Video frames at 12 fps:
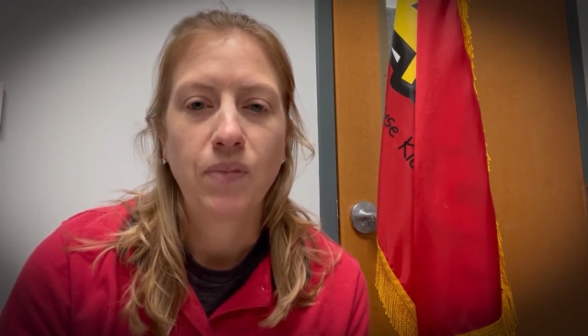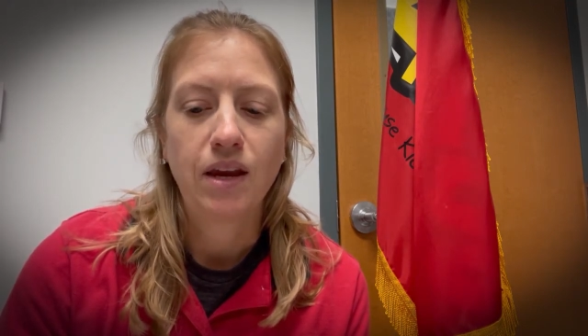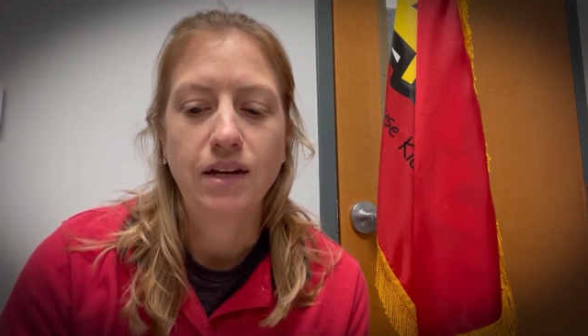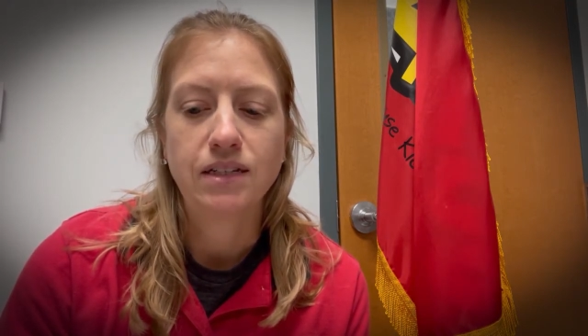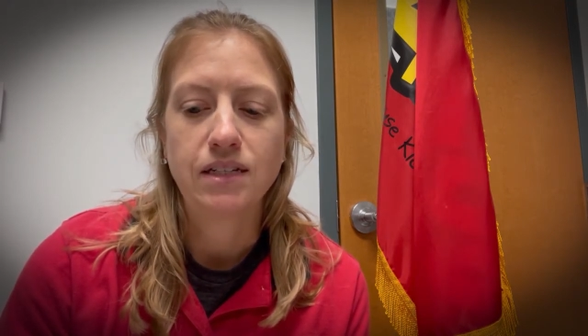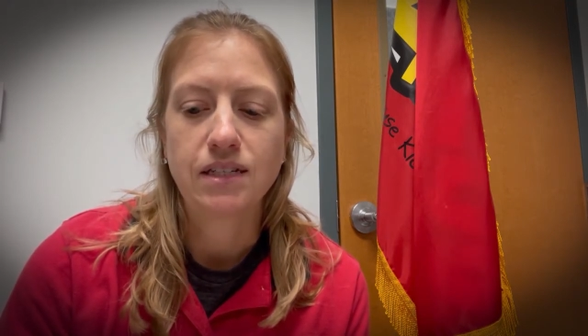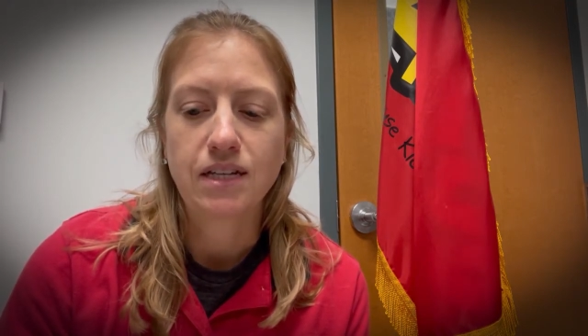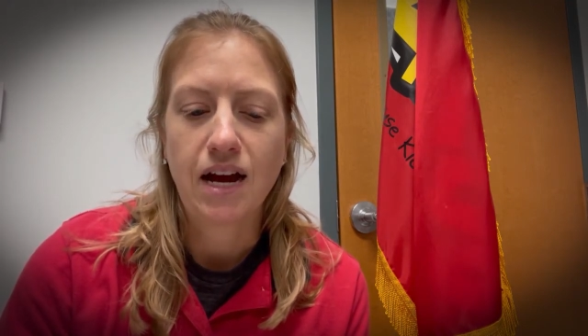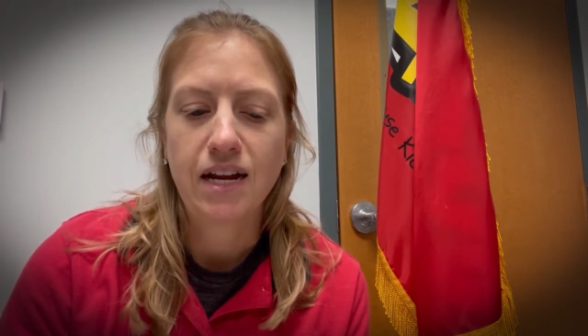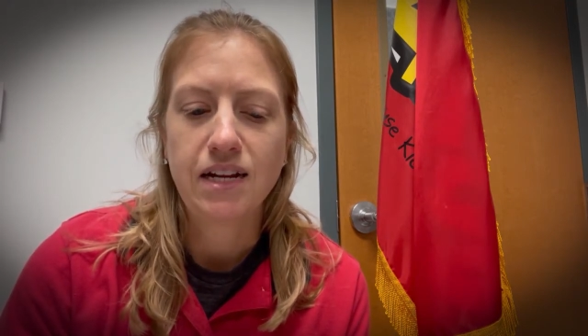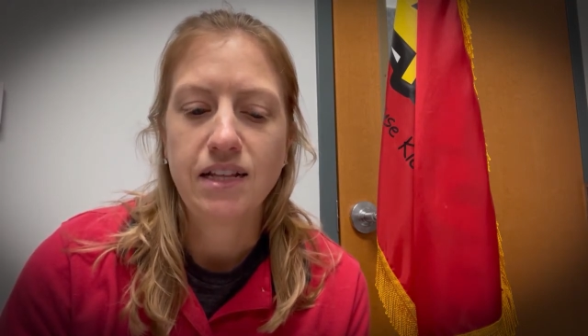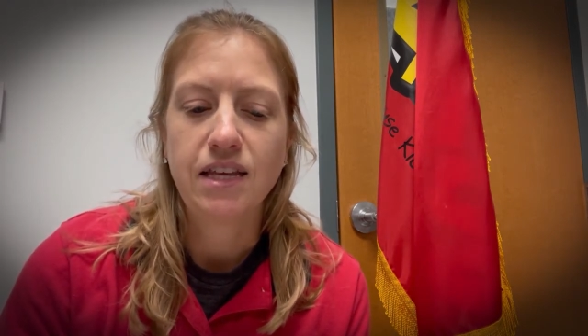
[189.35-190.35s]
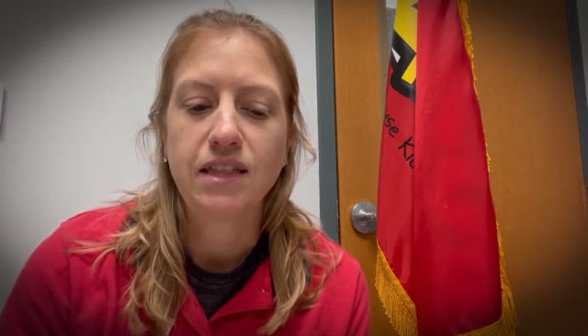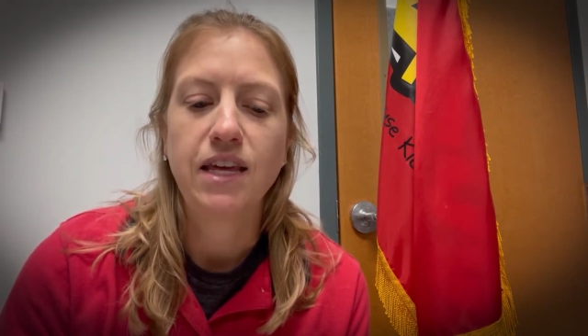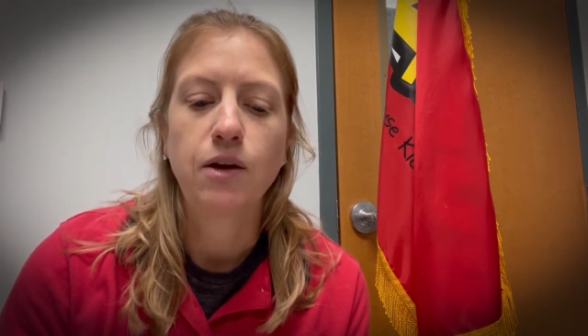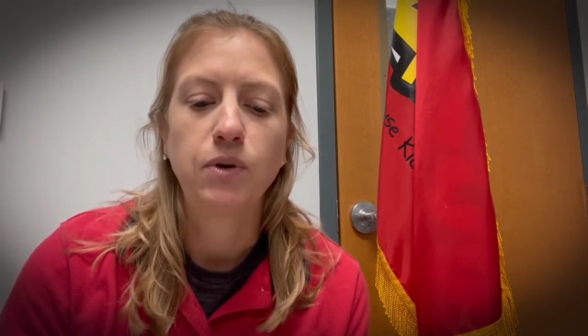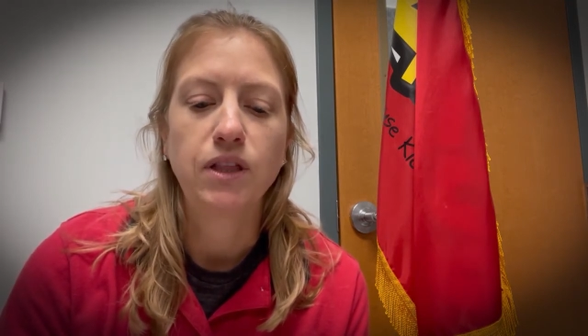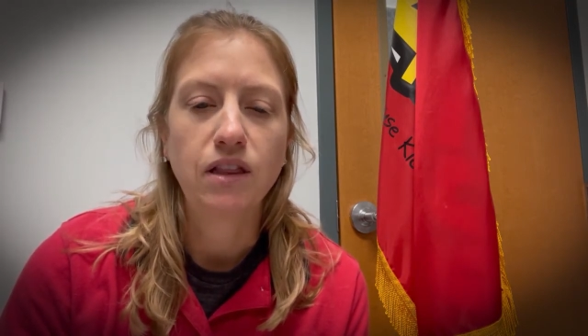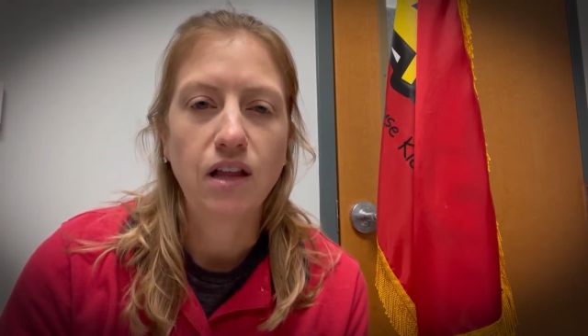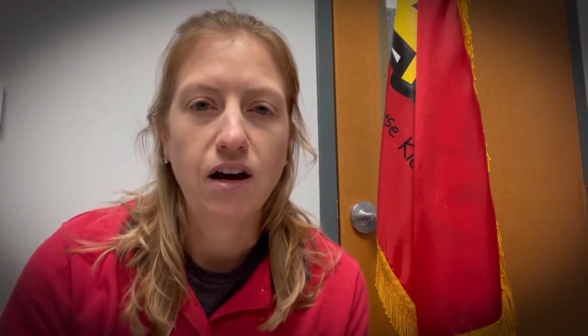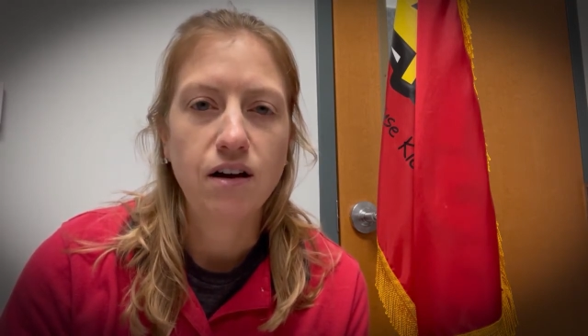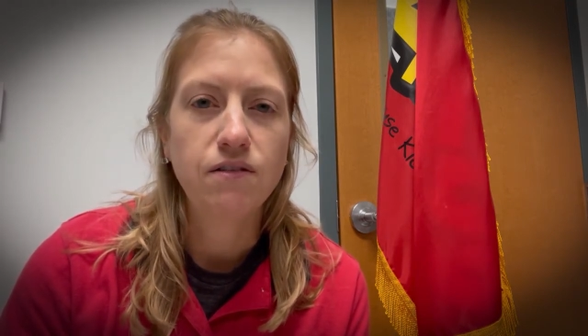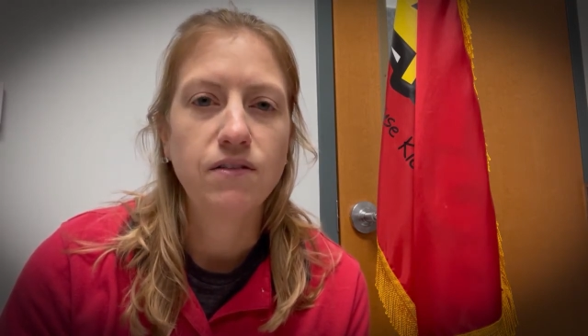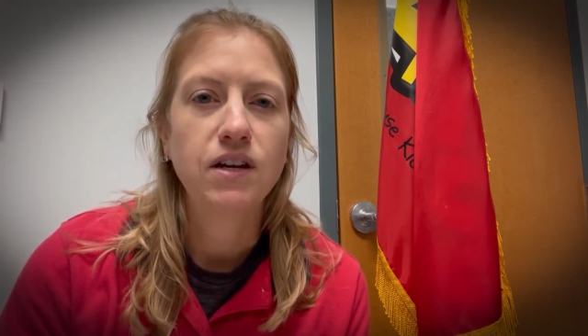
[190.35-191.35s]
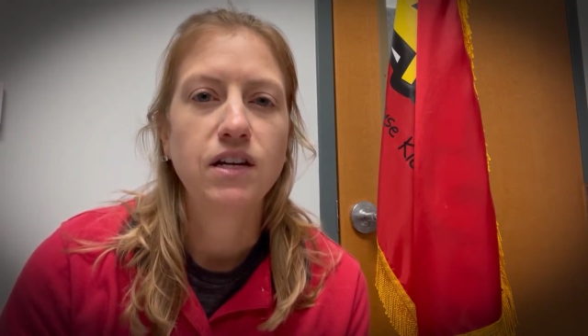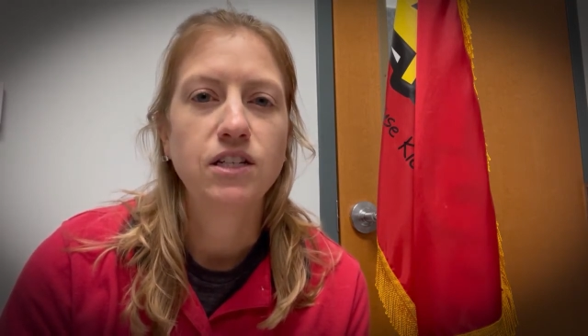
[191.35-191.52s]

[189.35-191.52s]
and decided that they would love,